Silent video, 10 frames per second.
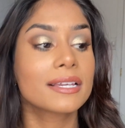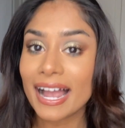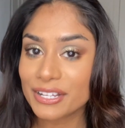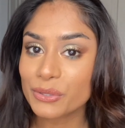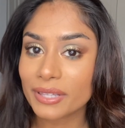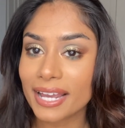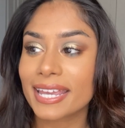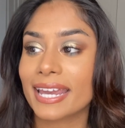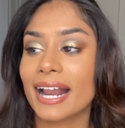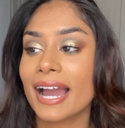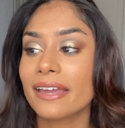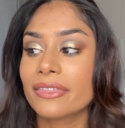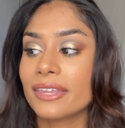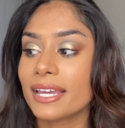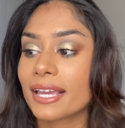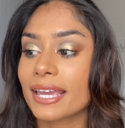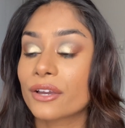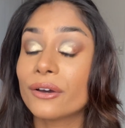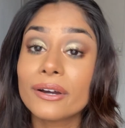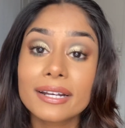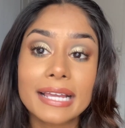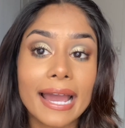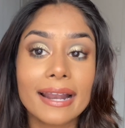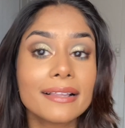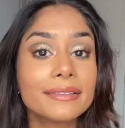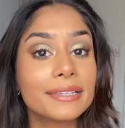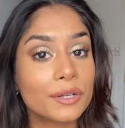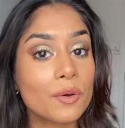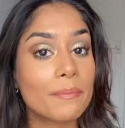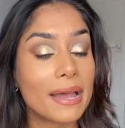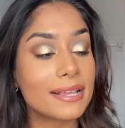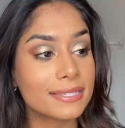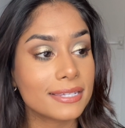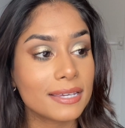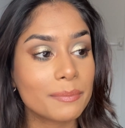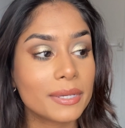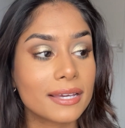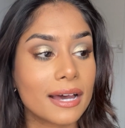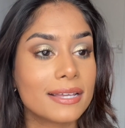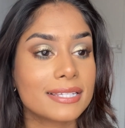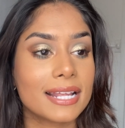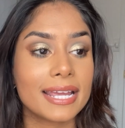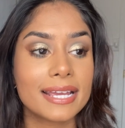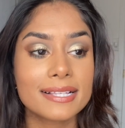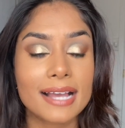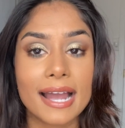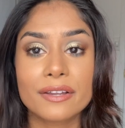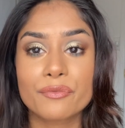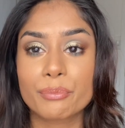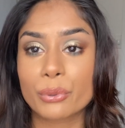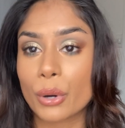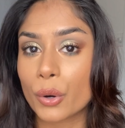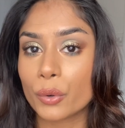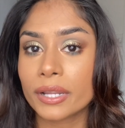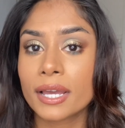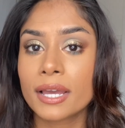I do like it. I think it could get a little messy because it is kind of prone